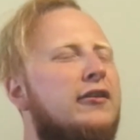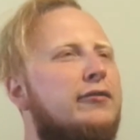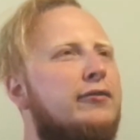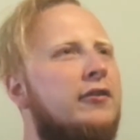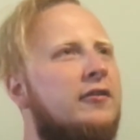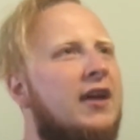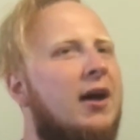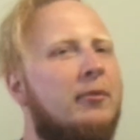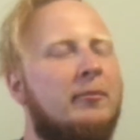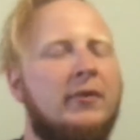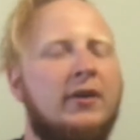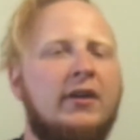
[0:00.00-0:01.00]
their first
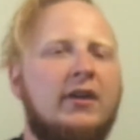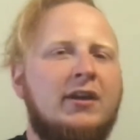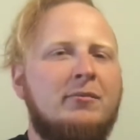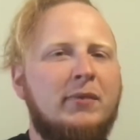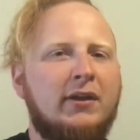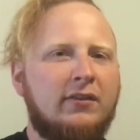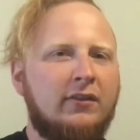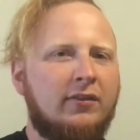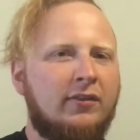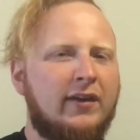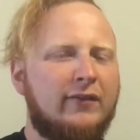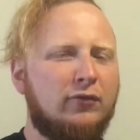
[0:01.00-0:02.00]
album, it mixes
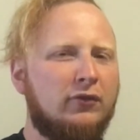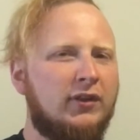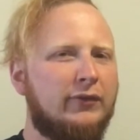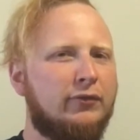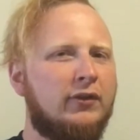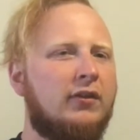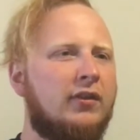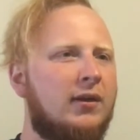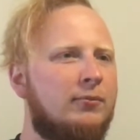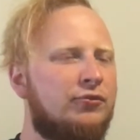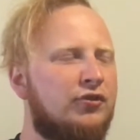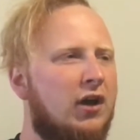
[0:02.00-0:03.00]
several different
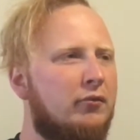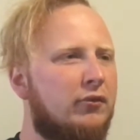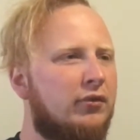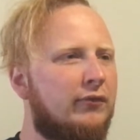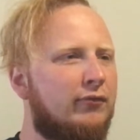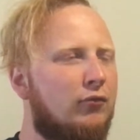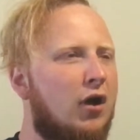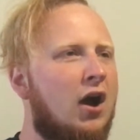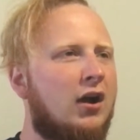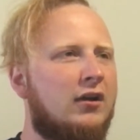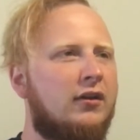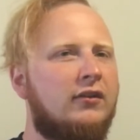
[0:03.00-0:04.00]
subgenres of
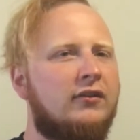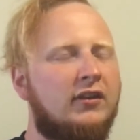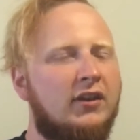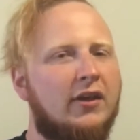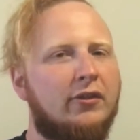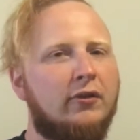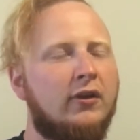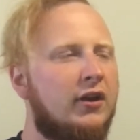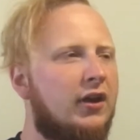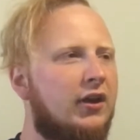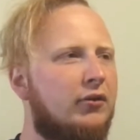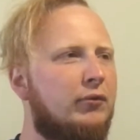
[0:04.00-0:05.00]
rock together
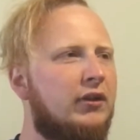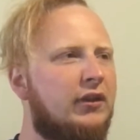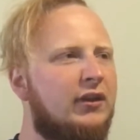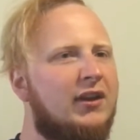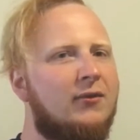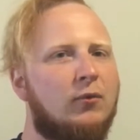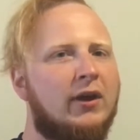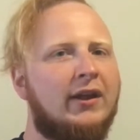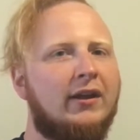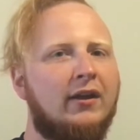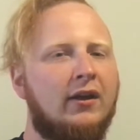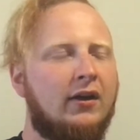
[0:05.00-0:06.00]
in a really neat
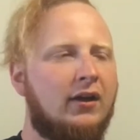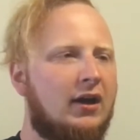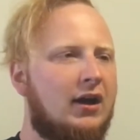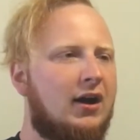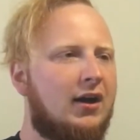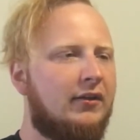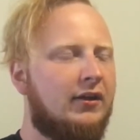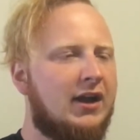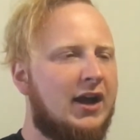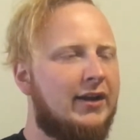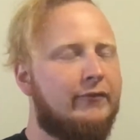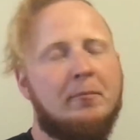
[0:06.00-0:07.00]
way.
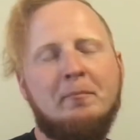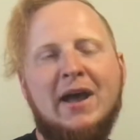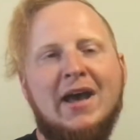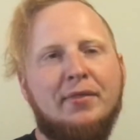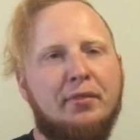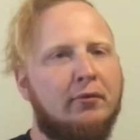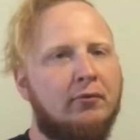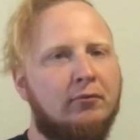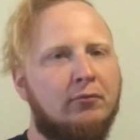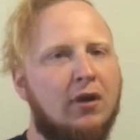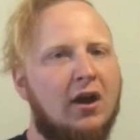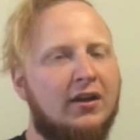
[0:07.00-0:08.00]
Kind of a math
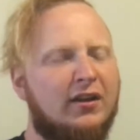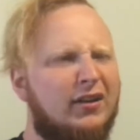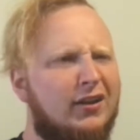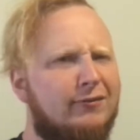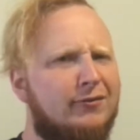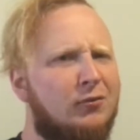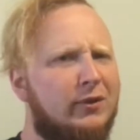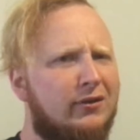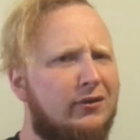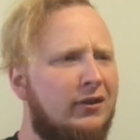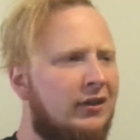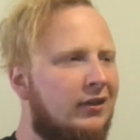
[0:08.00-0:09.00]
rock, if you
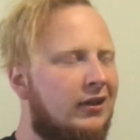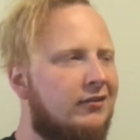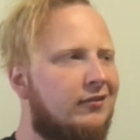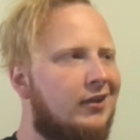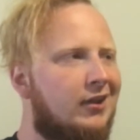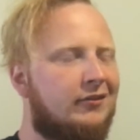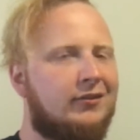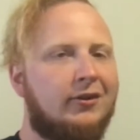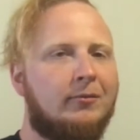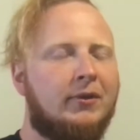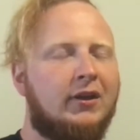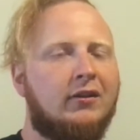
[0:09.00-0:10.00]
will. That's not a
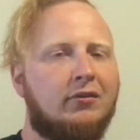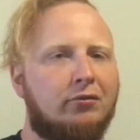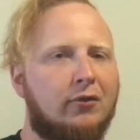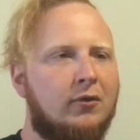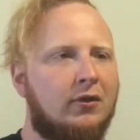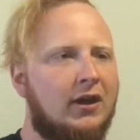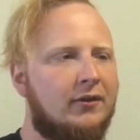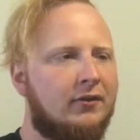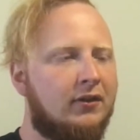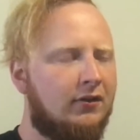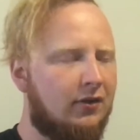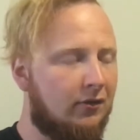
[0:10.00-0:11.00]
term that gets thrown
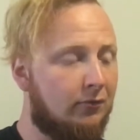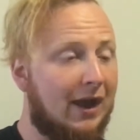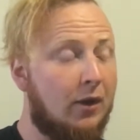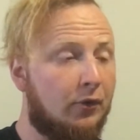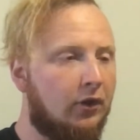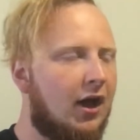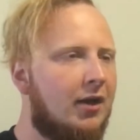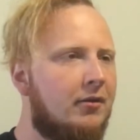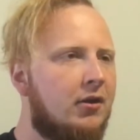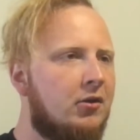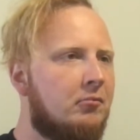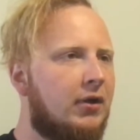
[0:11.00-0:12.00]
around a
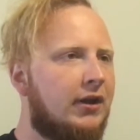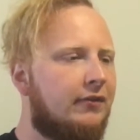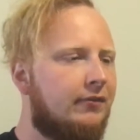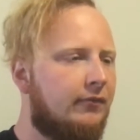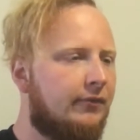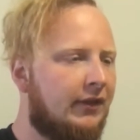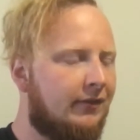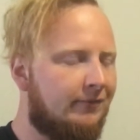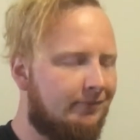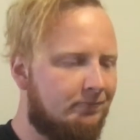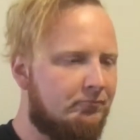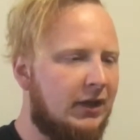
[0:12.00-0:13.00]
lot, but
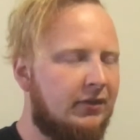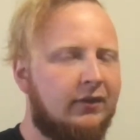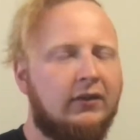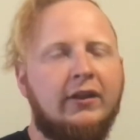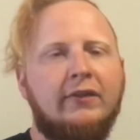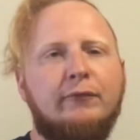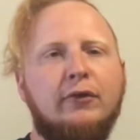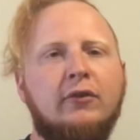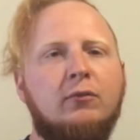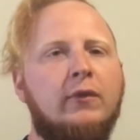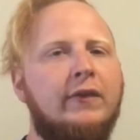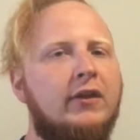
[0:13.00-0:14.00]
basically in the
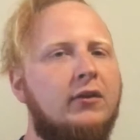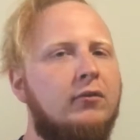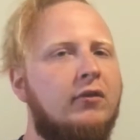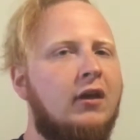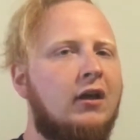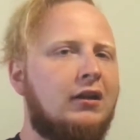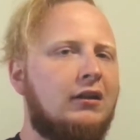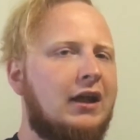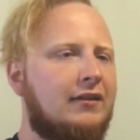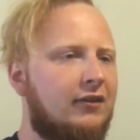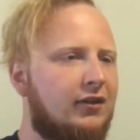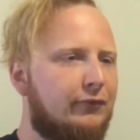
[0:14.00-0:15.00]
first one they use
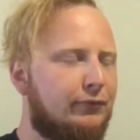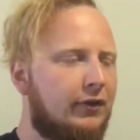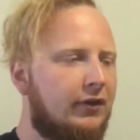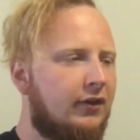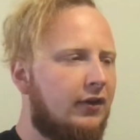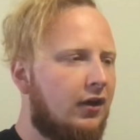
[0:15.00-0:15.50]
lots of different